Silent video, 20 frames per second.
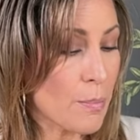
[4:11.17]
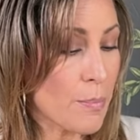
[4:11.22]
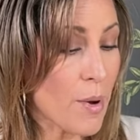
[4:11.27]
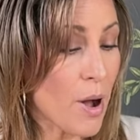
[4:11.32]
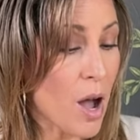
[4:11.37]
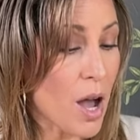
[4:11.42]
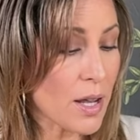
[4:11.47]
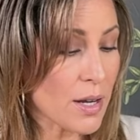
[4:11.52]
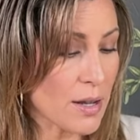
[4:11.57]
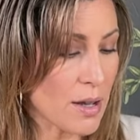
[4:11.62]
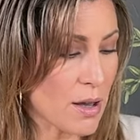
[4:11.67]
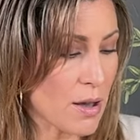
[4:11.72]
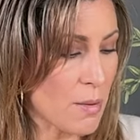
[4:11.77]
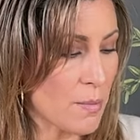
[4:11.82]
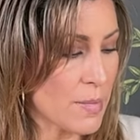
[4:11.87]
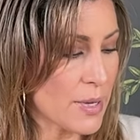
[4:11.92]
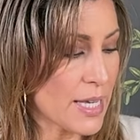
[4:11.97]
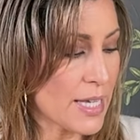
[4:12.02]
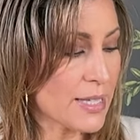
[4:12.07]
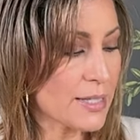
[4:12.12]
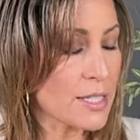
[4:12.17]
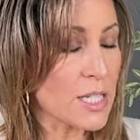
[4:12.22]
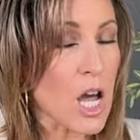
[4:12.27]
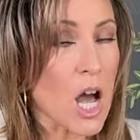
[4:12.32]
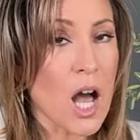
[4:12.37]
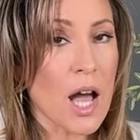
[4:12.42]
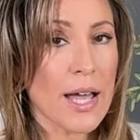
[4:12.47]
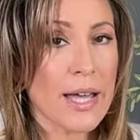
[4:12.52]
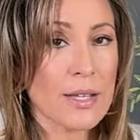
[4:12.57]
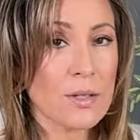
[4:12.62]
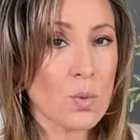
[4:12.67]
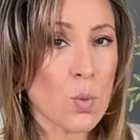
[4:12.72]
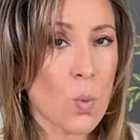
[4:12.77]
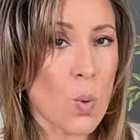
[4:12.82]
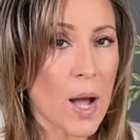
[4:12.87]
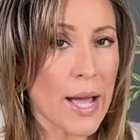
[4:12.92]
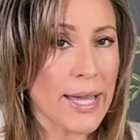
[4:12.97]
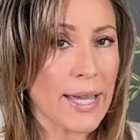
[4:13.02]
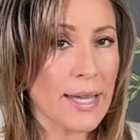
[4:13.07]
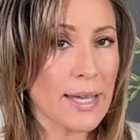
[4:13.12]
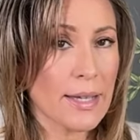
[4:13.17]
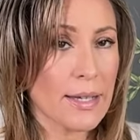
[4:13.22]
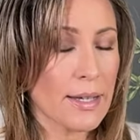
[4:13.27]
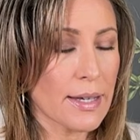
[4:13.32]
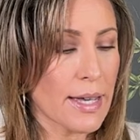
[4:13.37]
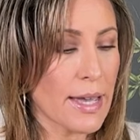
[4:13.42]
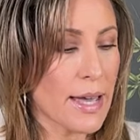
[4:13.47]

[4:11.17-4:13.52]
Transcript: bottom is not as white